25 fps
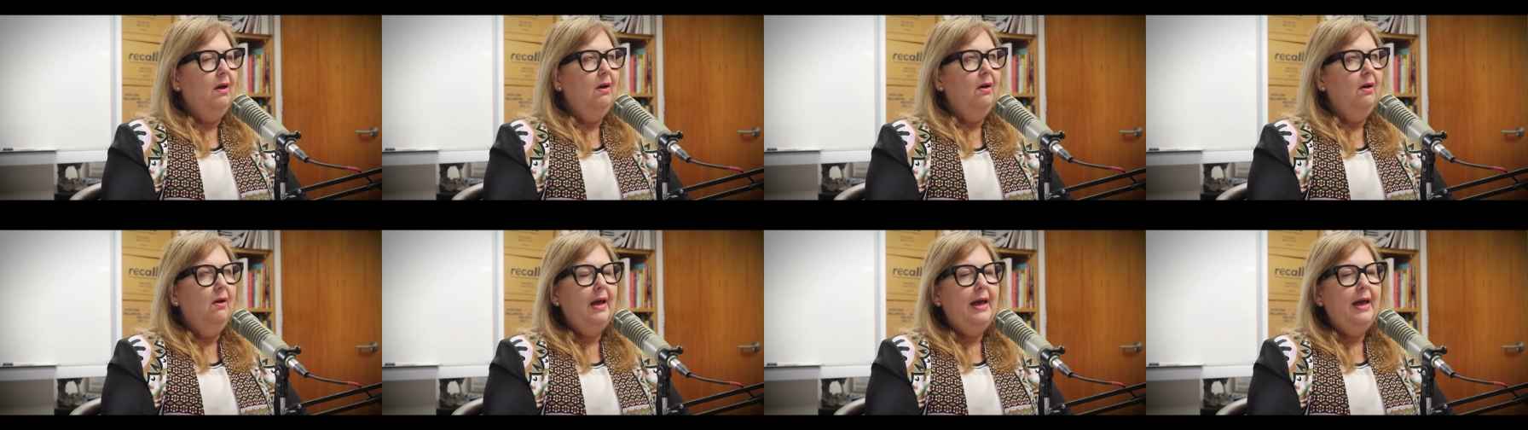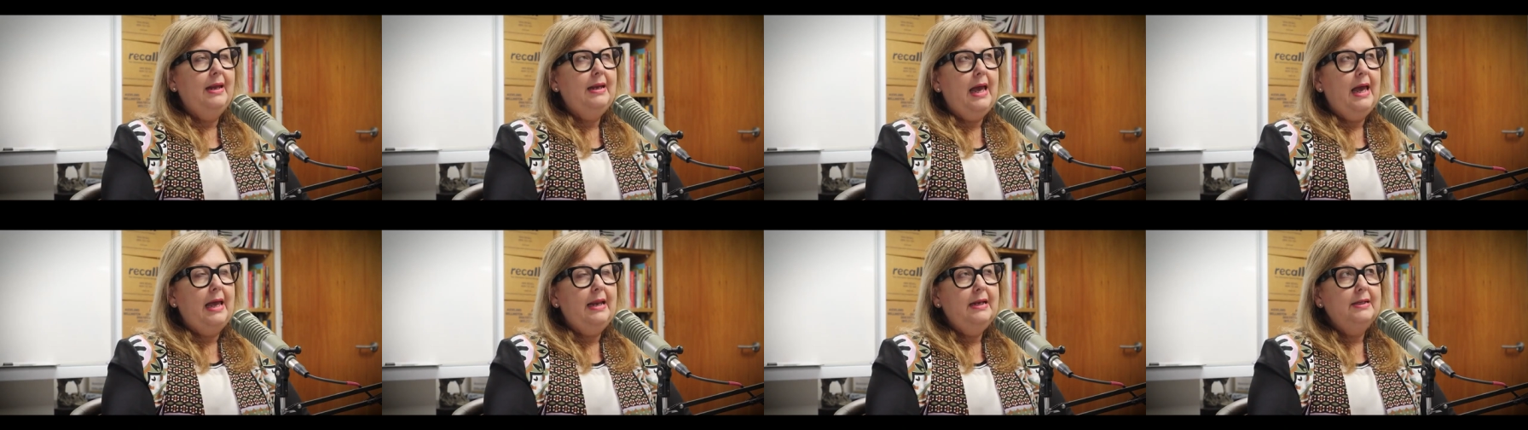Oh,
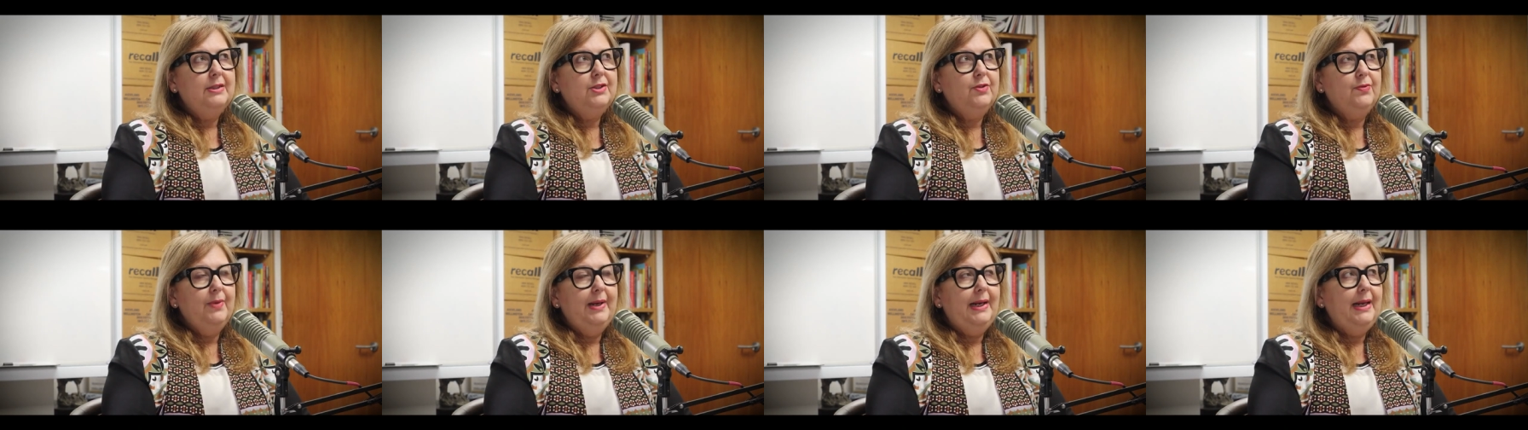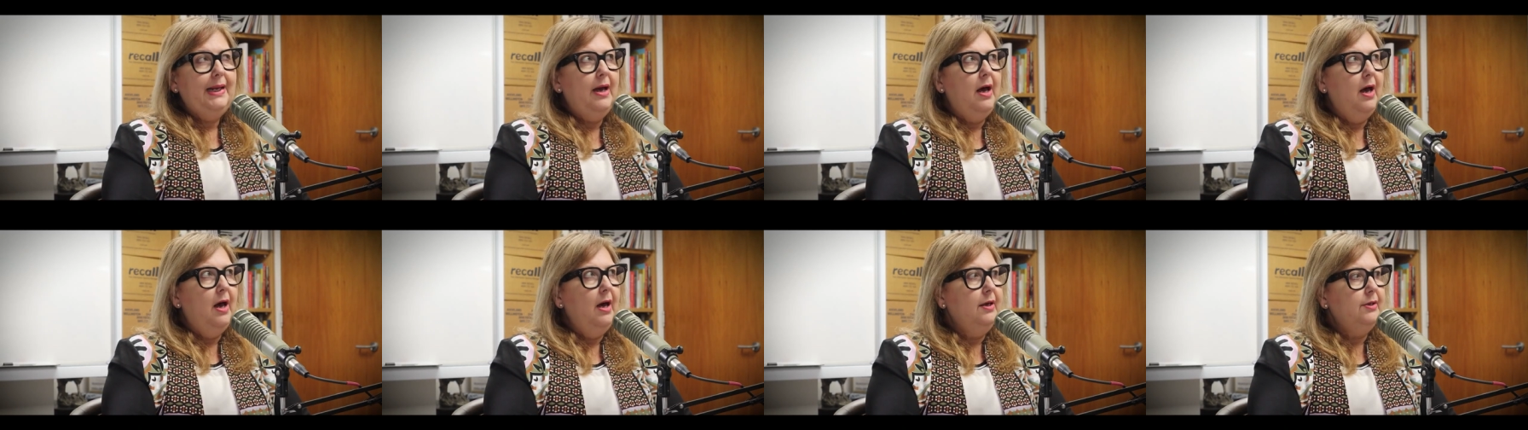and, and it's really
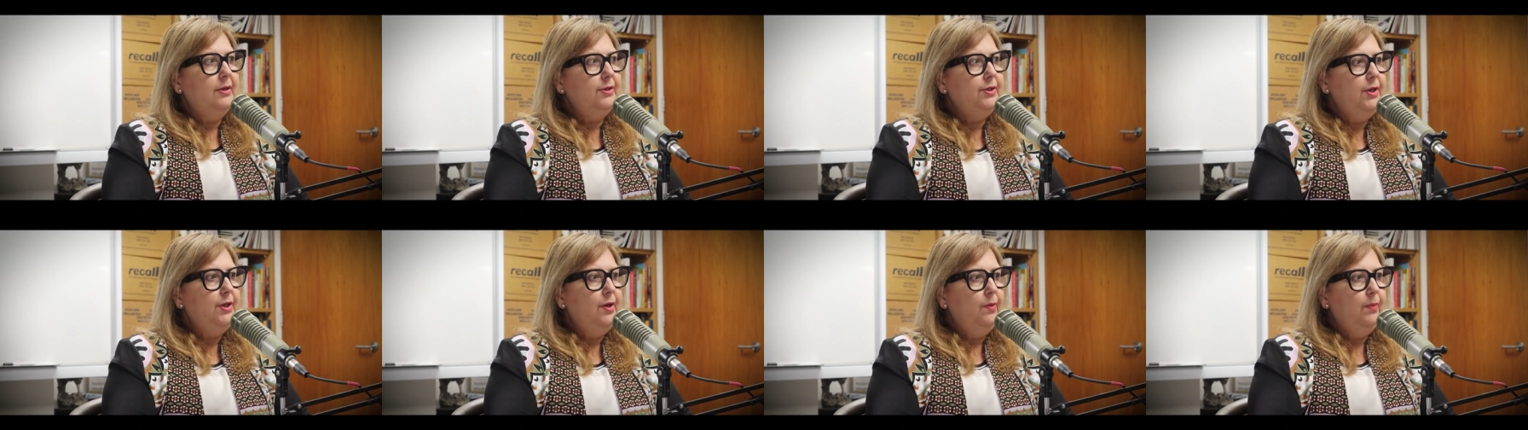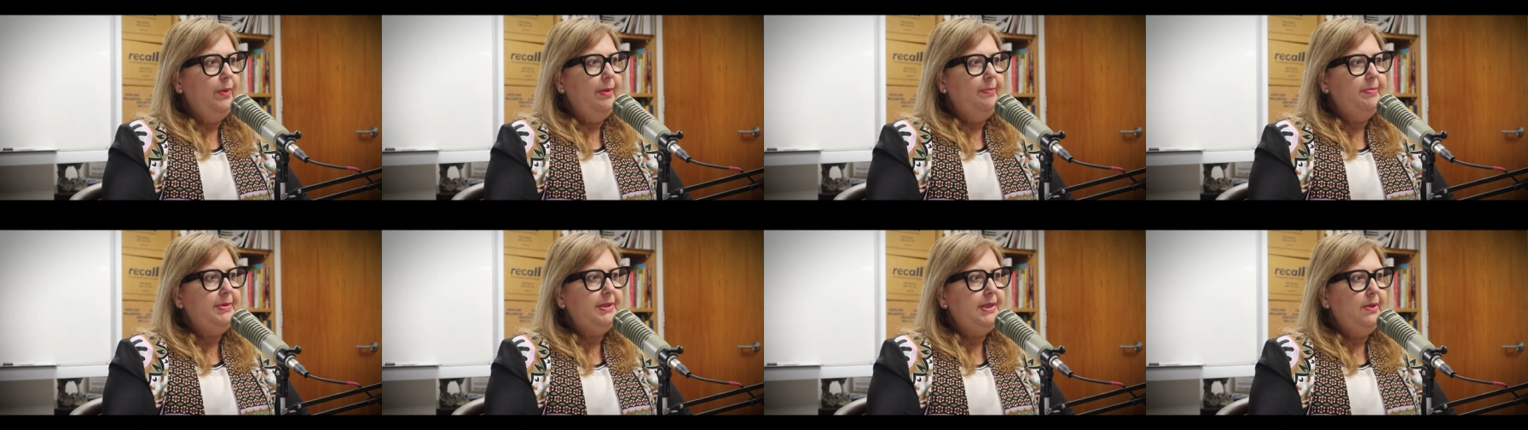hard. You know,
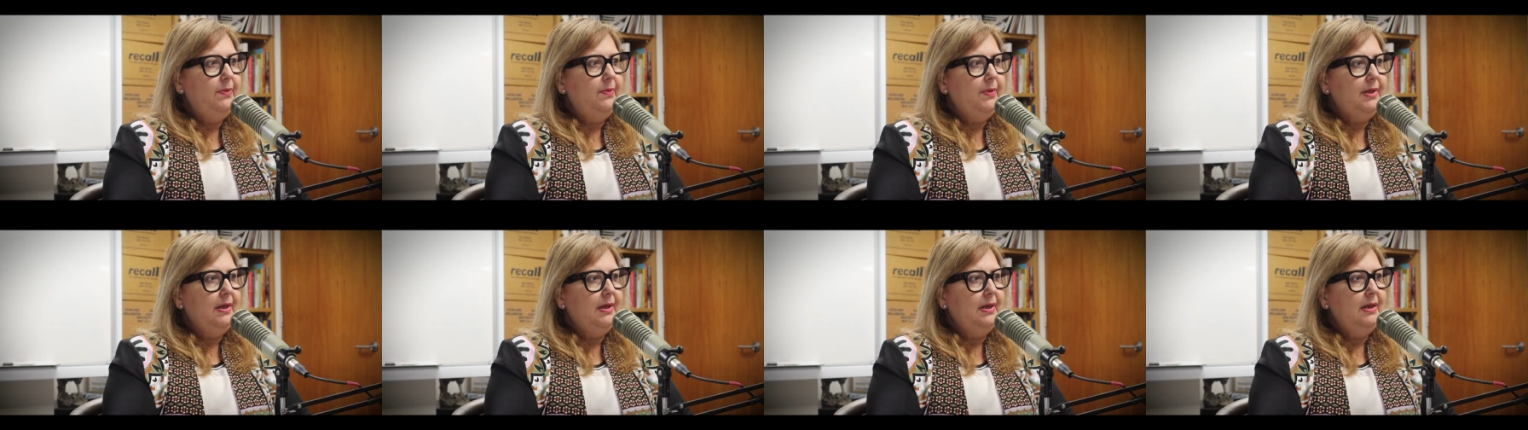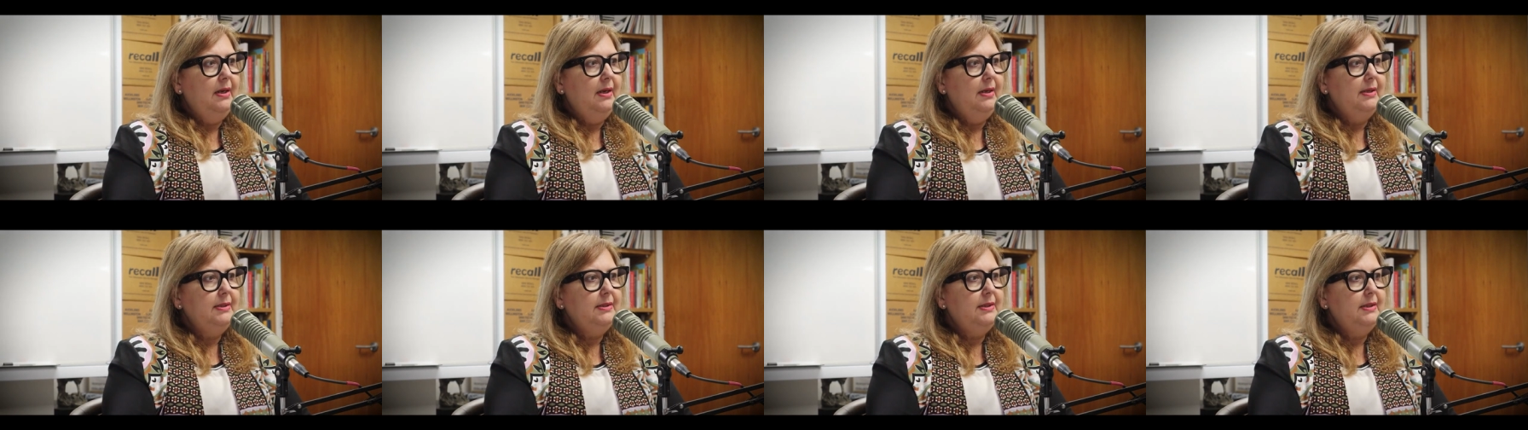we're busy with a
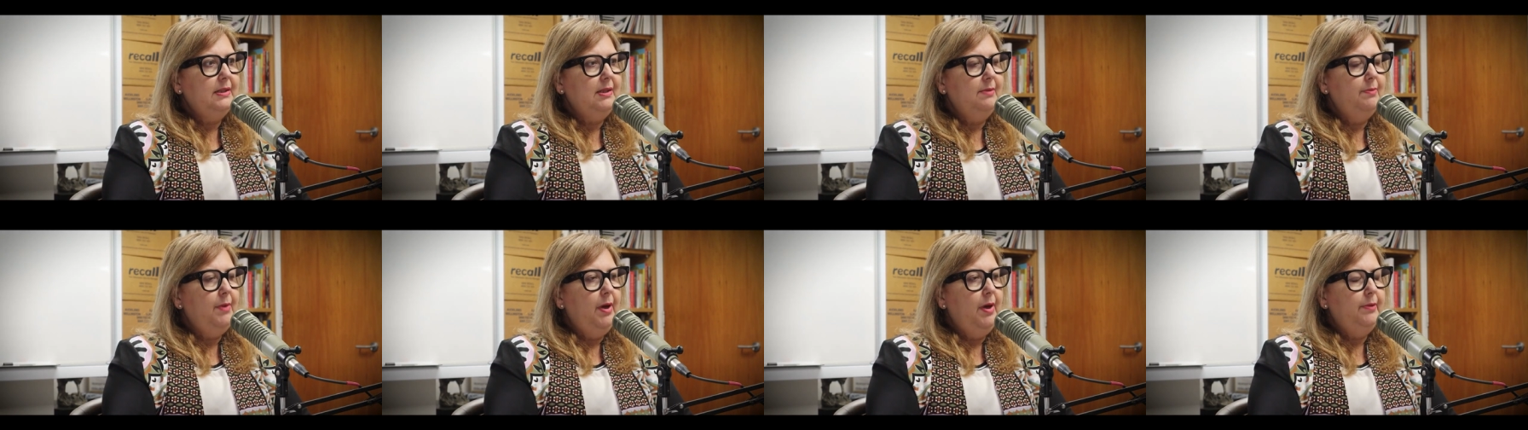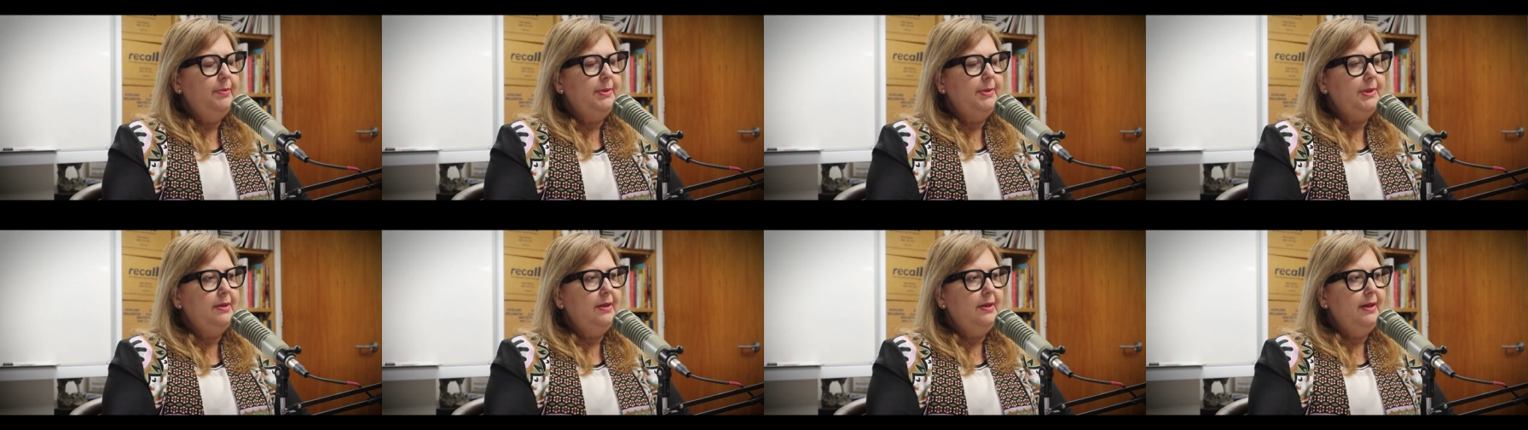client at the
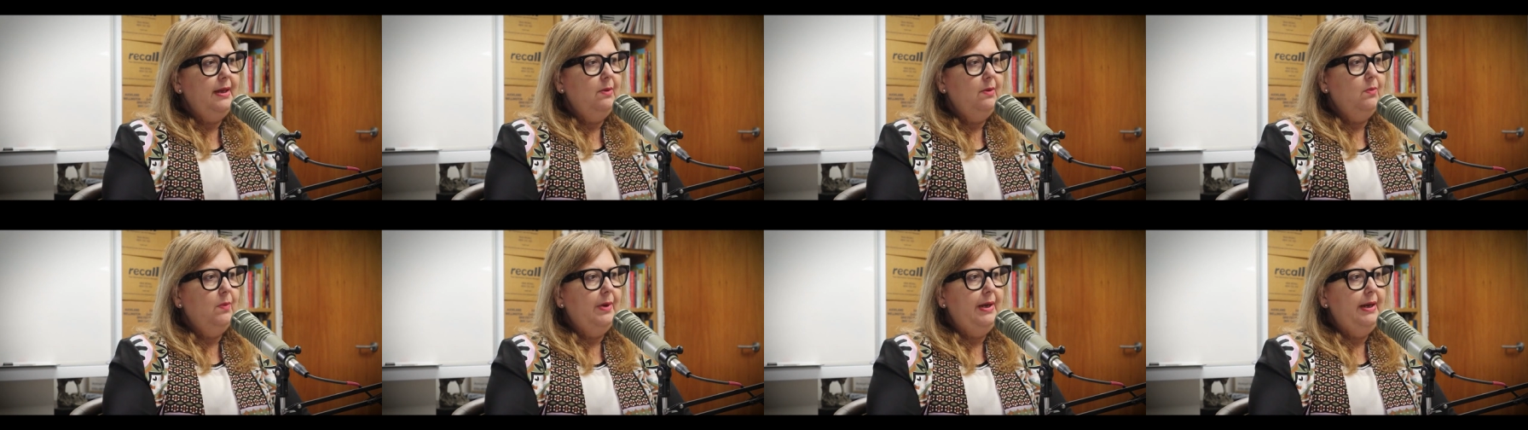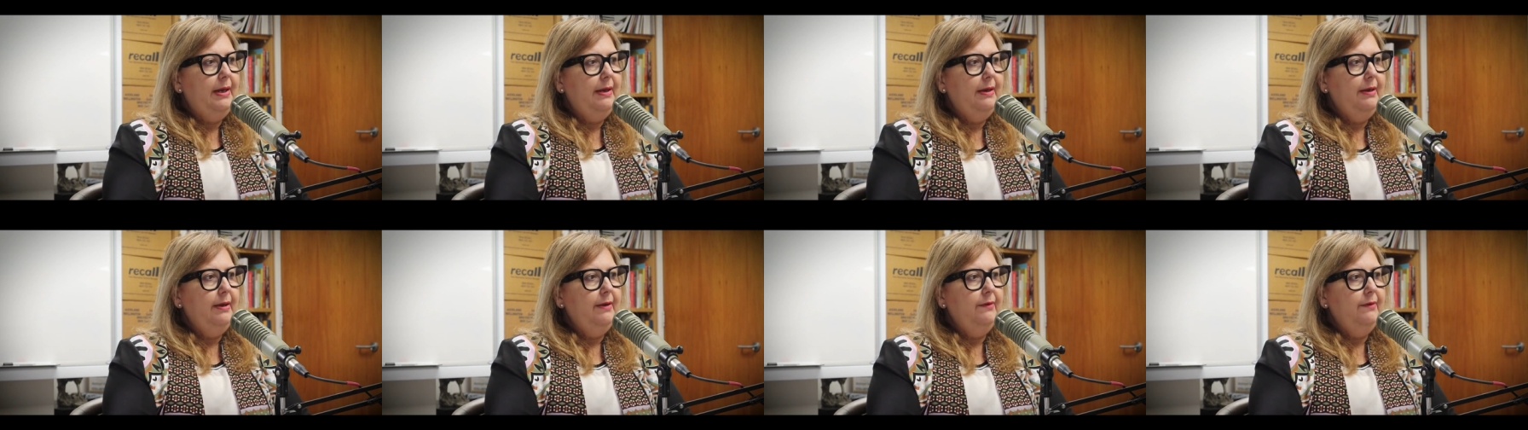moment that
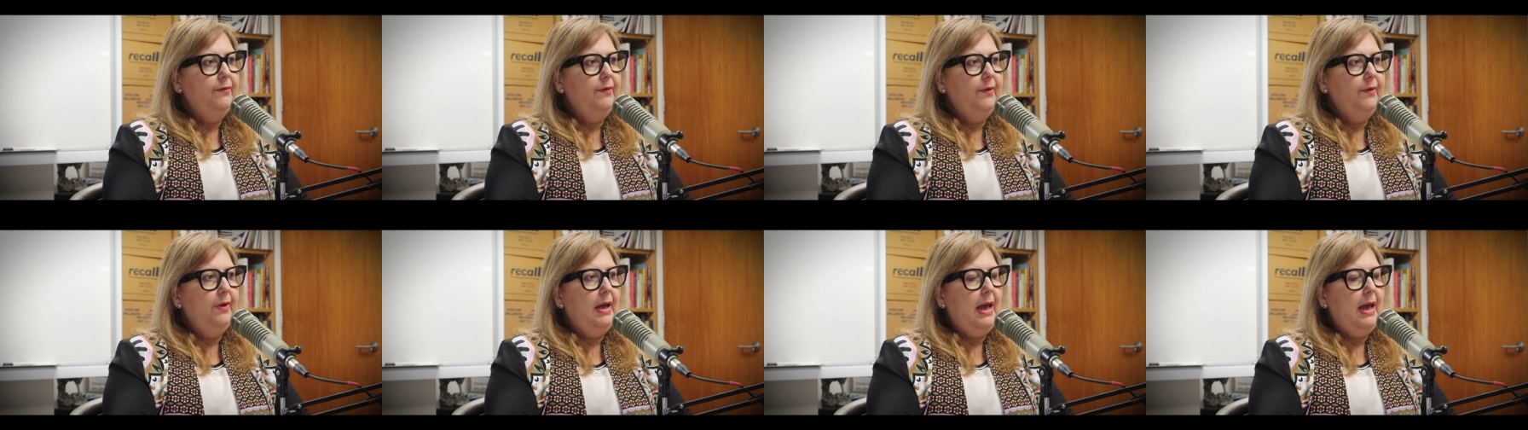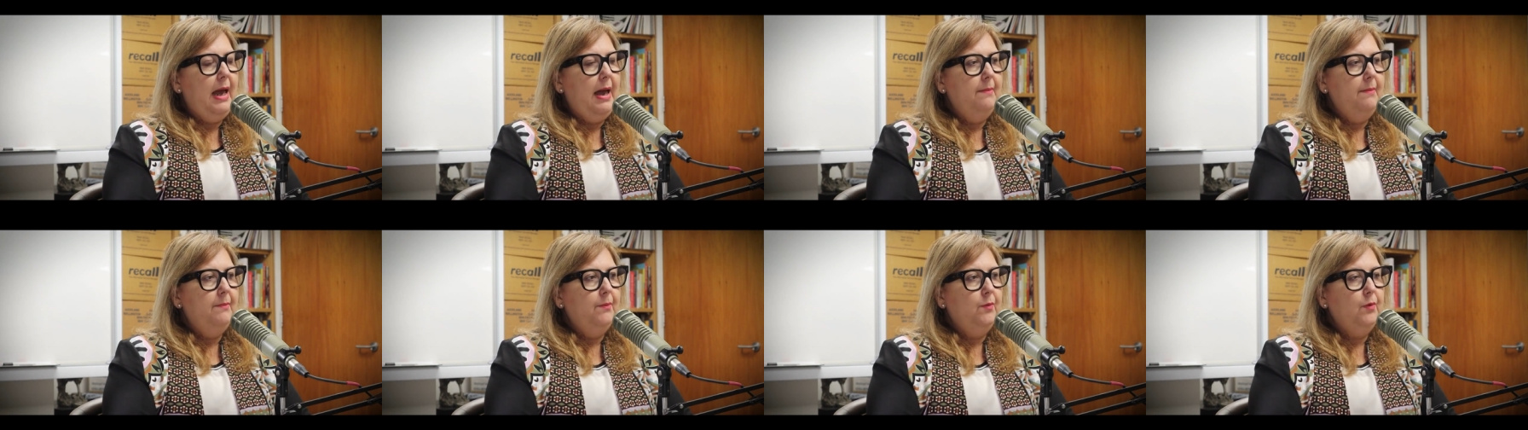we've
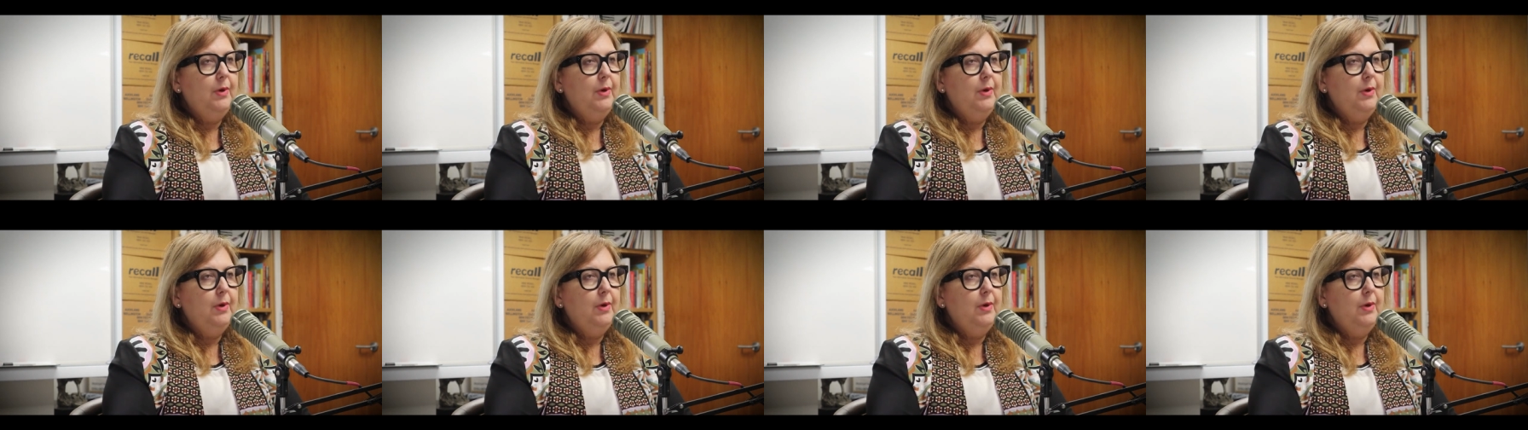um,